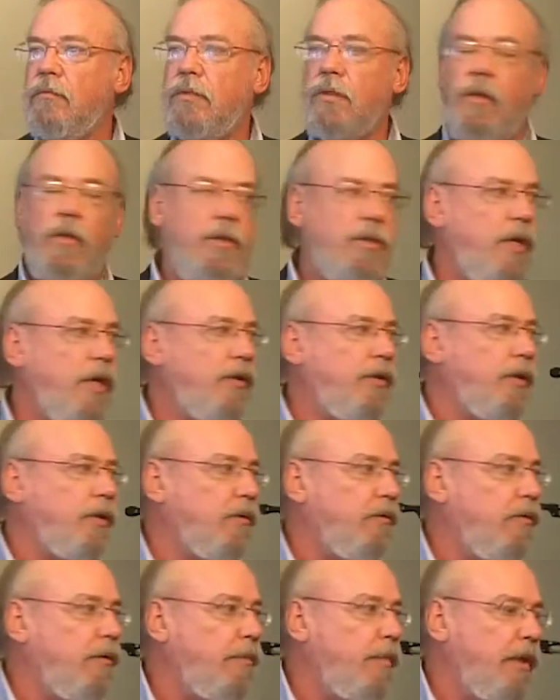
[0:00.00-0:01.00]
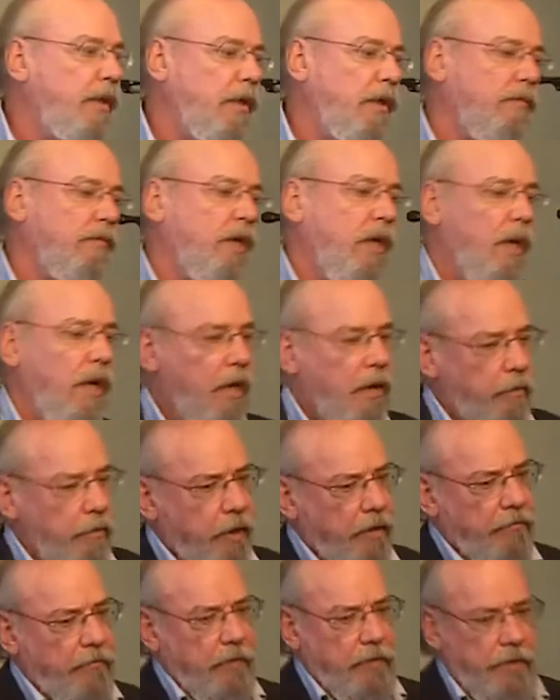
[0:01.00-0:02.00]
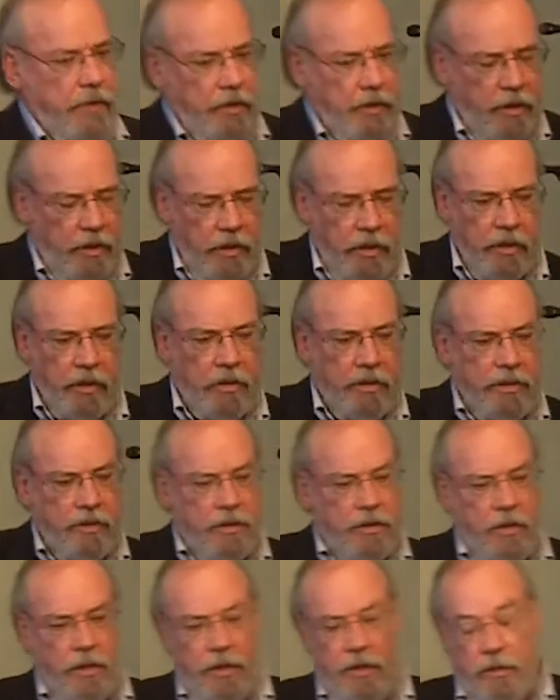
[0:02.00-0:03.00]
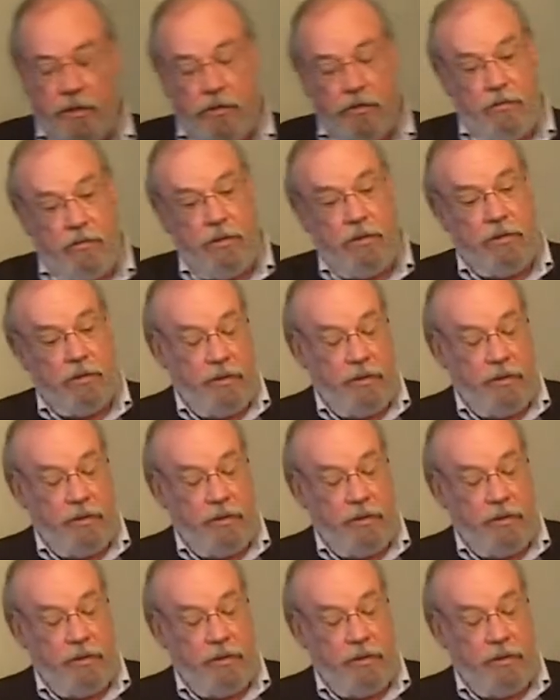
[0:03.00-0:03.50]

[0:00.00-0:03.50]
So there's nothing to repent of. But for Zacchaeus saying,